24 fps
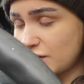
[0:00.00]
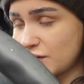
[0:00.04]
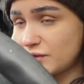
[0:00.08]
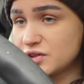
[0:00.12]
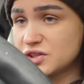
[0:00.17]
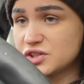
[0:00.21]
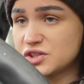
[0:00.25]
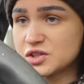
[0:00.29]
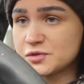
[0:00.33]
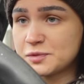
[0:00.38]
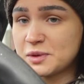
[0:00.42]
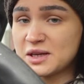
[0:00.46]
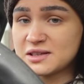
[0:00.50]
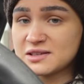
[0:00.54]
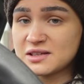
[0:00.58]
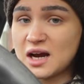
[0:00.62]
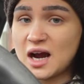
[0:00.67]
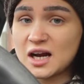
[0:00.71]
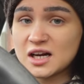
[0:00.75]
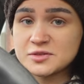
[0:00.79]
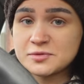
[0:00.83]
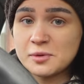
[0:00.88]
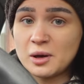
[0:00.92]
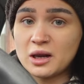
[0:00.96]
obviously just been
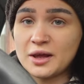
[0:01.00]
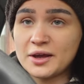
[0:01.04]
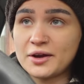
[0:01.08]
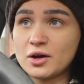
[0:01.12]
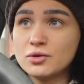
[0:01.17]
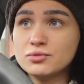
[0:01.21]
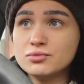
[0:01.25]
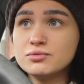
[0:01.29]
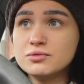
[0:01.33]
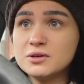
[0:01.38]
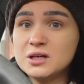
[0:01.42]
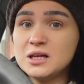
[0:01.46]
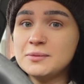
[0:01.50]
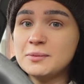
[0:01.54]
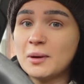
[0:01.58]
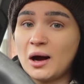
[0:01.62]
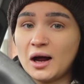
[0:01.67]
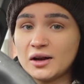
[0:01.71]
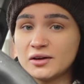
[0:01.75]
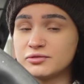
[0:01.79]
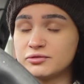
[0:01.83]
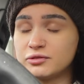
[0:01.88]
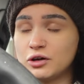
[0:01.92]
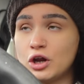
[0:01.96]
attacked by like a really
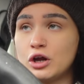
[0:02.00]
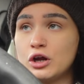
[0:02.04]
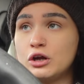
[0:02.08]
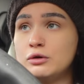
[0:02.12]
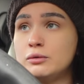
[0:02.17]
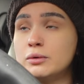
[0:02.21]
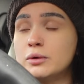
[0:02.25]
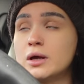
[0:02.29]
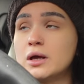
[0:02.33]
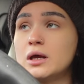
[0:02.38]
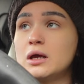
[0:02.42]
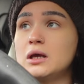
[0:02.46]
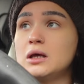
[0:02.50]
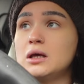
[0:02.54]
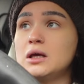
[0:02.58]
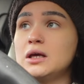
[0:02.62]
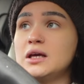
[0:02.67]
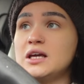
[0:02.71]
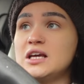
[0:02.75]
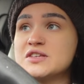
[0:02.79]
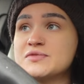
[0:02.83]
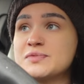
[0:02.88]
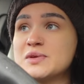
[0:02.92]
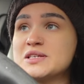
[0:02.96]
bad flu.
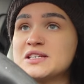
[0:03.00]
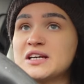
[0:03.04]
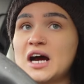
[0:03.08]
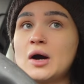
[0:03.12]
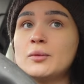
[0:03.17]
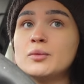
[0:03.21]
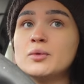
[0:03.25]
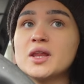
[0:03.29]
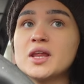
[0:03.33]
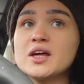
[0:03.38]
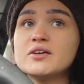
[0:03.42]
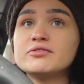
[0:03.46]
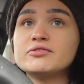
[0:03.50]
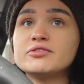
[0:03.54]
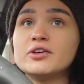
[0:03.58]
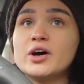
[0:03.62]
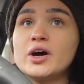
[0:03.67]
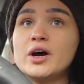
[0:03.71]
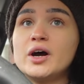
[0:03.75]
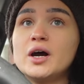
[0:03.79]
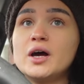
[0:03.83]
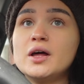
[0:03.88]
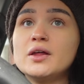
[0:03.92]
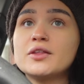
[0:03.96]
He's been down with it
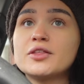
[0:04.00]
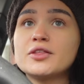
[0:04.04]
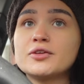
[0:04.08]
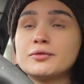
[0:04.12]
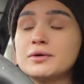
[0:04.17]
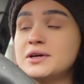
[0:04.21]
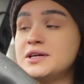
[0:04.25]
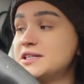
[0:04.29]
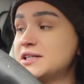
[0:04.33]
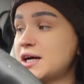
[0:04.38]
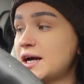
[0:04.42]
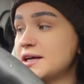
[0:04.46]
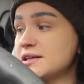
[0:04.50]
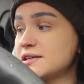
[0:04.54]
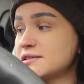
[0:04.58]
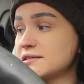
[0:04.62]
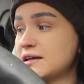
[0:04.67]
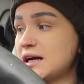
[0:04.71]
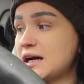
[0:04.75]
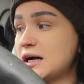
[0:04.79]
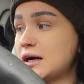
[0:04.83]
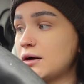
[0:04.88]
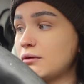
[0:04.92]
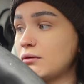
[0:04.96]
for 3 days
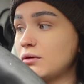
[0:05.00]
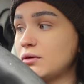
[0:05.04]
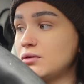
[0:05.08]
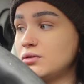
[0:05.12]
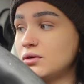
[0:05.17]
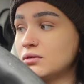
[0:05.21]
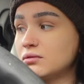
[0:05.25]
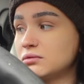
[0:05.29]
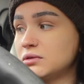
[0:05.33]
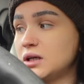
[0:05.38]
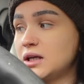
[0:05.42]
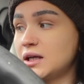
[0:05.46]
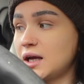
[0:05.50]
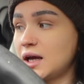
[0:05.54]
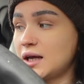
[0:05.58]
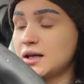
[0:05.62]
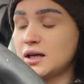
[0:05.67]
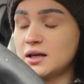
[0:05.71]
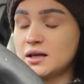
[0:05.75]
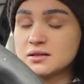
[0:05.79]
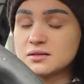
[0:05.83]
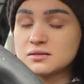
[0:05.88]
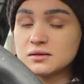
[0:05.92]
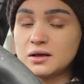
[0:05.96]
now, not really getting
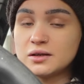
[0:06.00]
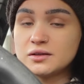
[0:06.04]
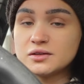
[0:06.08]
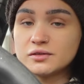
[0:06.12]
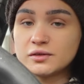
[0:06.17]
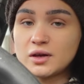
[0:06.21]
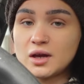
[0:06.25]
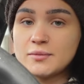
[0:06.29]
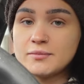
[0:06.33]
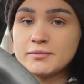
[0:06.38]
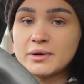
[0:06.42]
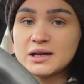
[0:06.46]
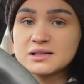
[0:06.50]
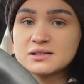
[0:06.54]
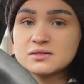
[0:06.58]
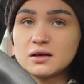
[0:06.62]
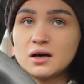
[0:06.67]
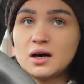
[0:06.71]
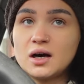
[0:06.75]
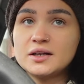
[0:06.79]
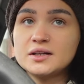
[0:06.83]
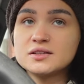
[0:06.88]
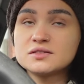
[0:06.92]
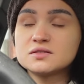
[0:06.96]
any signs of getting
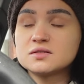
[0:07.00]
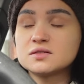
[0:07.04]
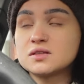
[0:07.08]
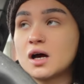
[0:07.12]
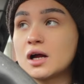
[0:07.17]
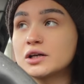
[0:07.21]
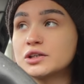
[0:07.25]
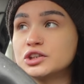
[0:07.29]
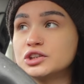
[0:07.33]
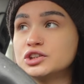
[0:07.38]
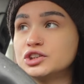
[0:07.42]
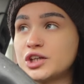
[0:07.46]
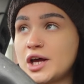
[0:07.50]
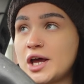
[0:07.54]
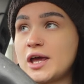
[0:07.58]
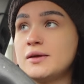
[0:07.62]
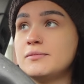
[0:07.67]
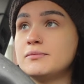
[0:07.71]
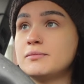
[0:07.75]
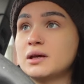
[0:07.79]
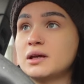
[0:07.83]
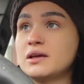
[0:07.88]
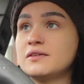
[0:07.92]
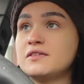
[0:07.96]
better, and it's such a
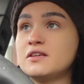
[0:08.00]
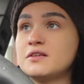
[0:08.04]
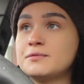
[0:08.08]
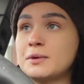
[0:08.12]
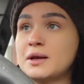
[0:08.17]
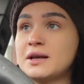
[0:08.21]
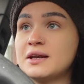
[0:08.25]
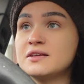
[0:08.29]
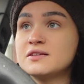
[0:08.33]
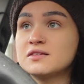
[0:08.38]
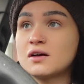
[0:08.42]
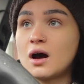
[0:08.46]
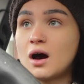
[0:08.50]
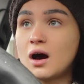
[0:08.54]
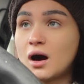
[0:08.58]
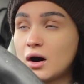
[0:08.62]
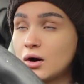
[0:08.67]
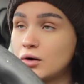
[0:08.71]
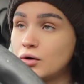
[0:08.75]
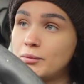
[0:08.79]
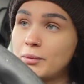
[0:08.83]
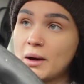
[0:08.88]
shame because he spent his whole